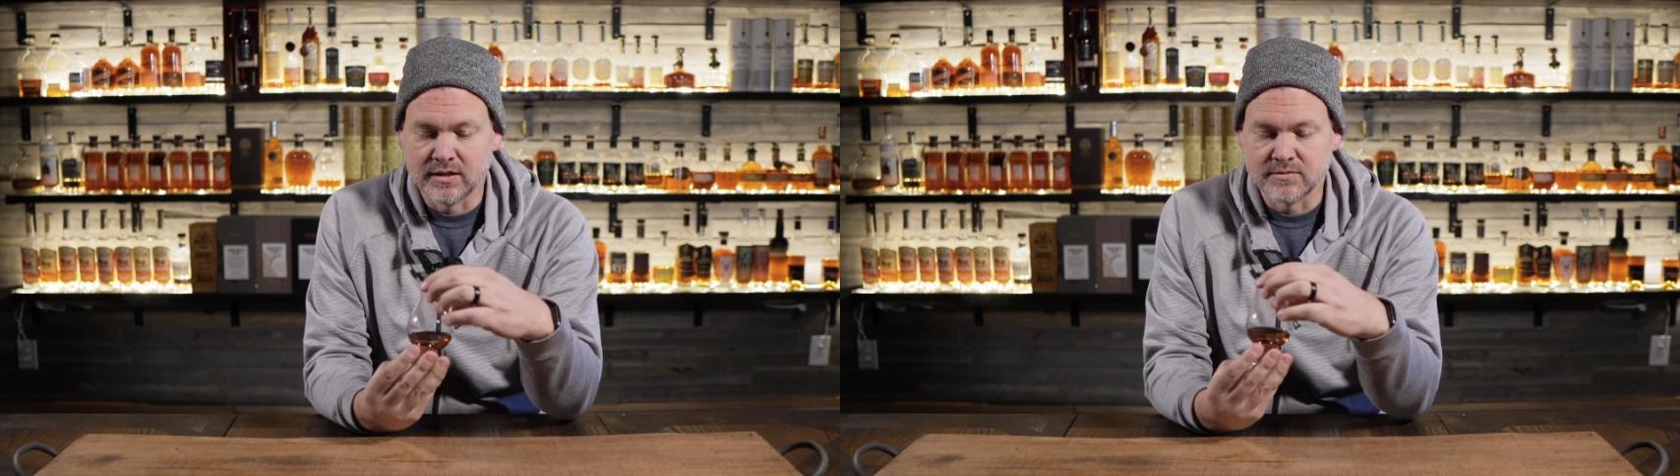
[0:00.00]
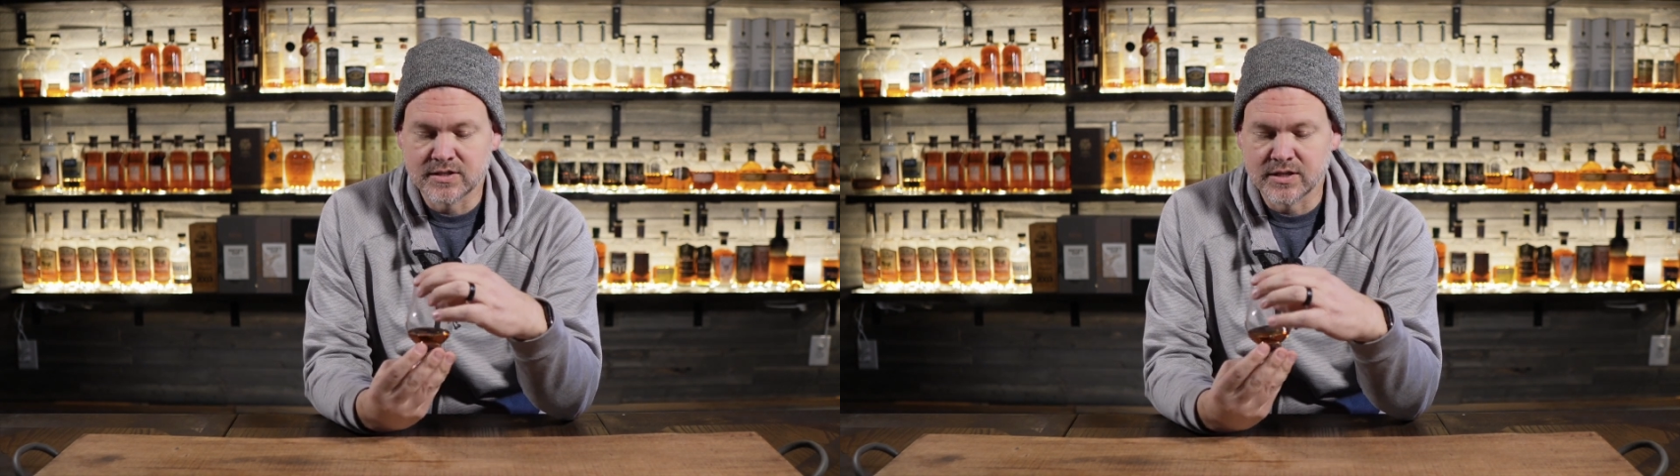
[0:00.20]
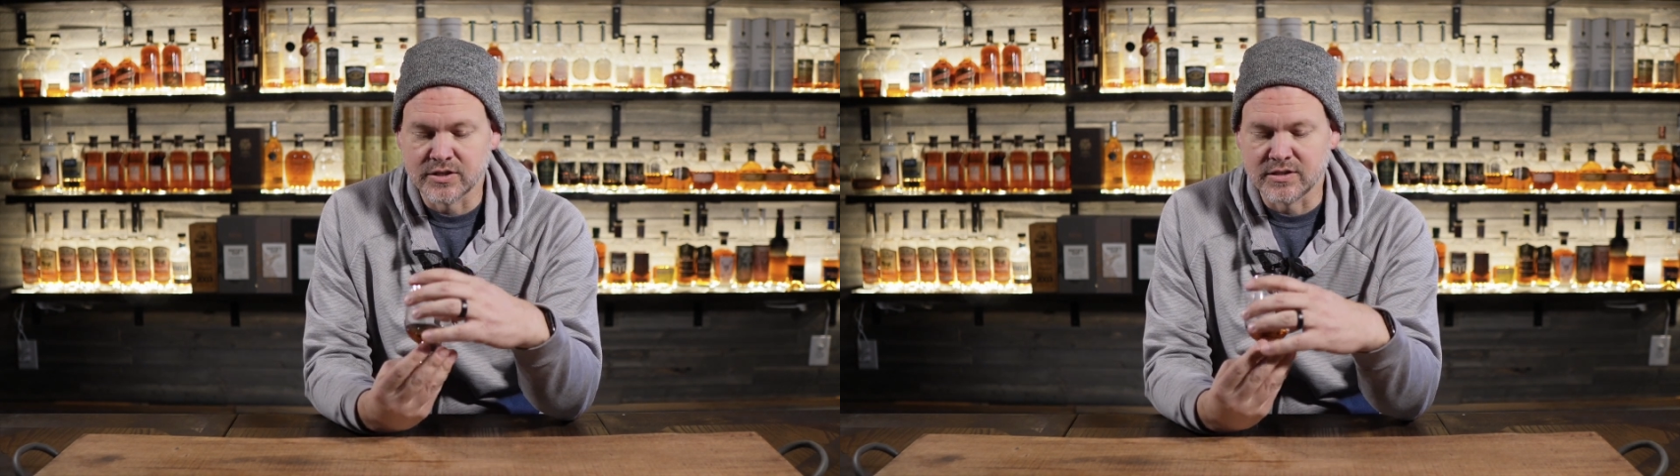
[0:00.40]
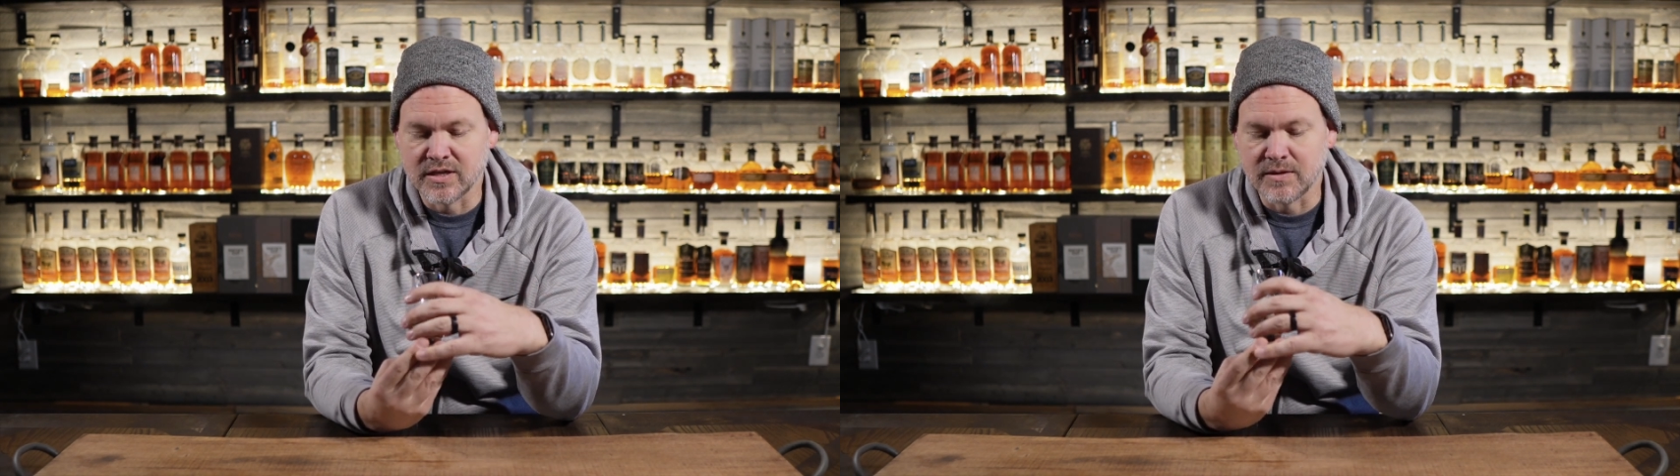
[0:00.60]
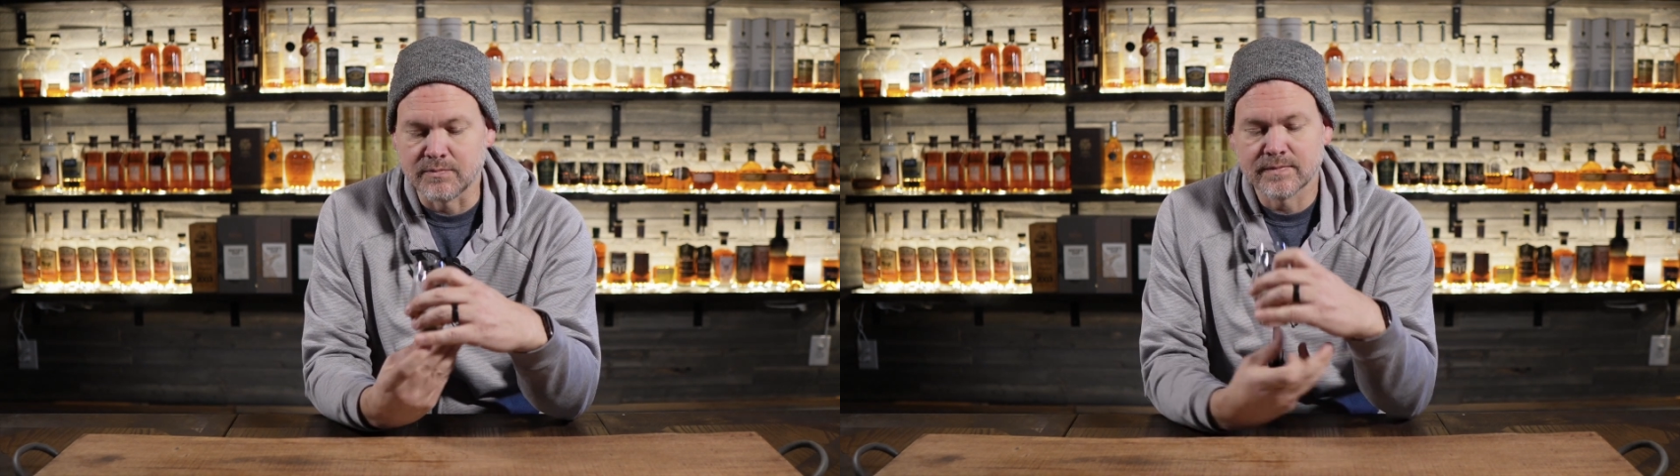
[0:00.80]
such a
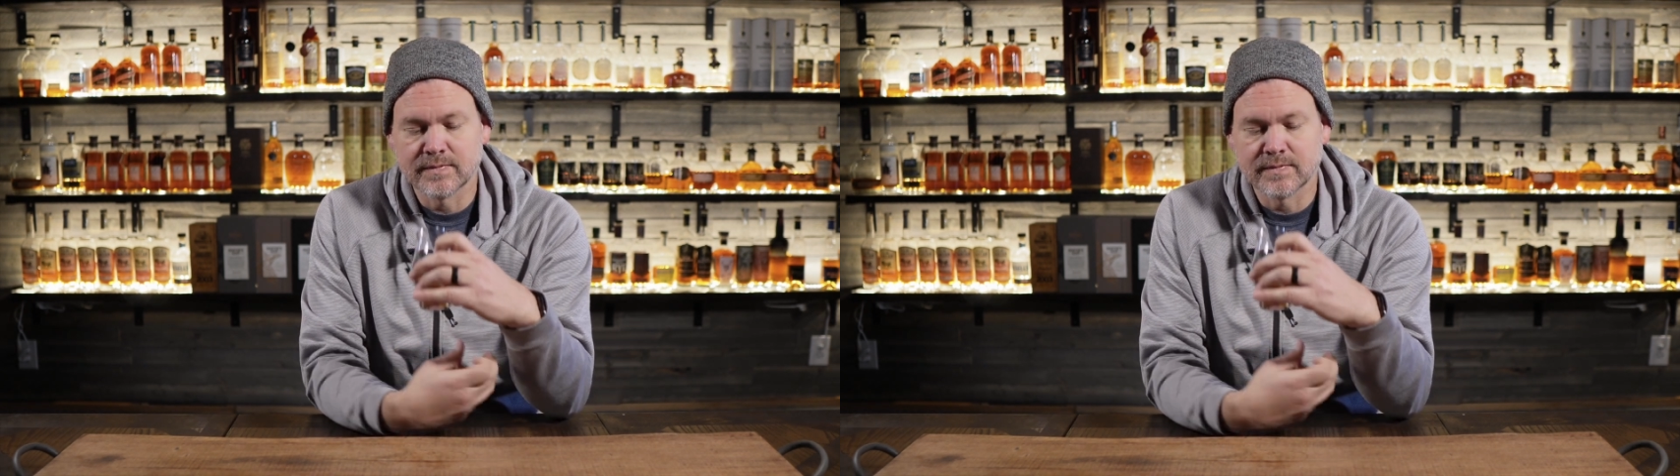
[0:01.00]
deep